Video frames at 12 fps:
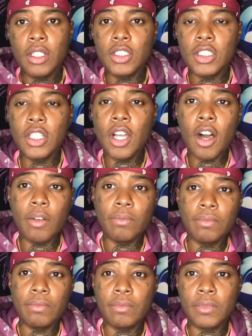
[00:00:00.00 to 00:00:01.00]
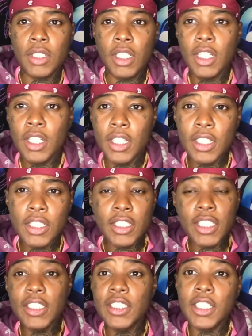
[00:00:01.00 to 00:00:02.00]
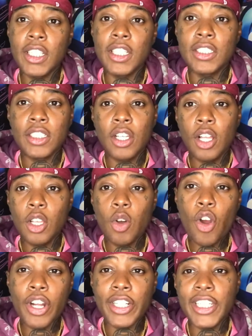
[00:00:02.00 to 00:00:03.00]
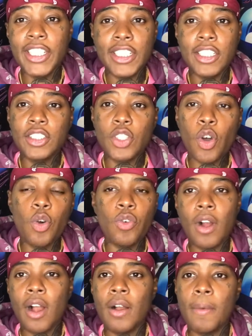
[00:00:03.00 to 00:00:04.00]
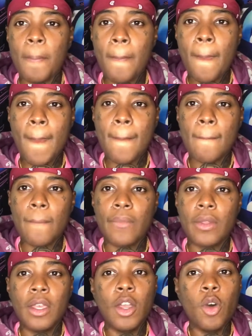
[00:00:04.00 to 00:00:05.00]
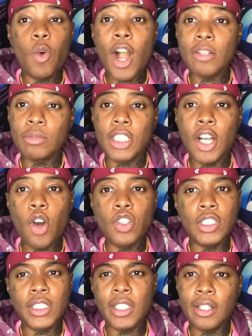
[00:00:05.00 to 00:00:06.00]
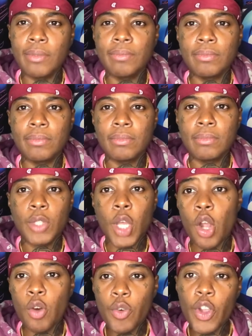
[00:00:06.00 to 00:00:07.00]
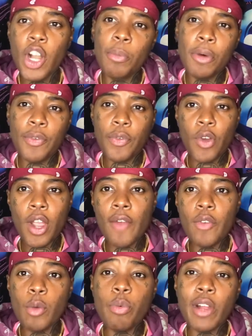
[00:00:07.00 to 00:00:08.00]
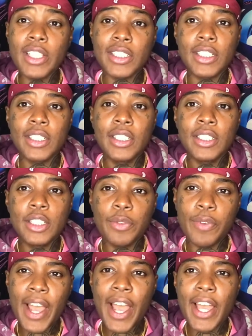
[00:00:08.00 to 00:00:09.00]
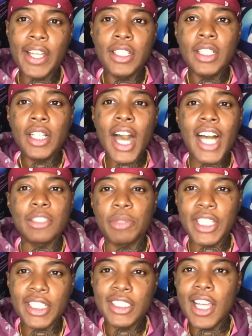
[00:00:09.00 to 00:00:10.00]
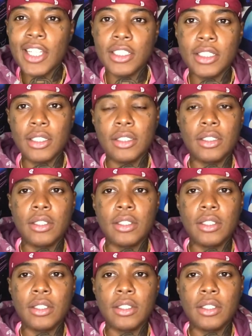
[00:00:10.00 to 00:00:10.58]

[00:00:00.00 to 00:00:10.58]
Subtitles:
Shalom. This is Lordhekasolra. Welcome to ODM, a realm of forever present divine cosmic intelligence.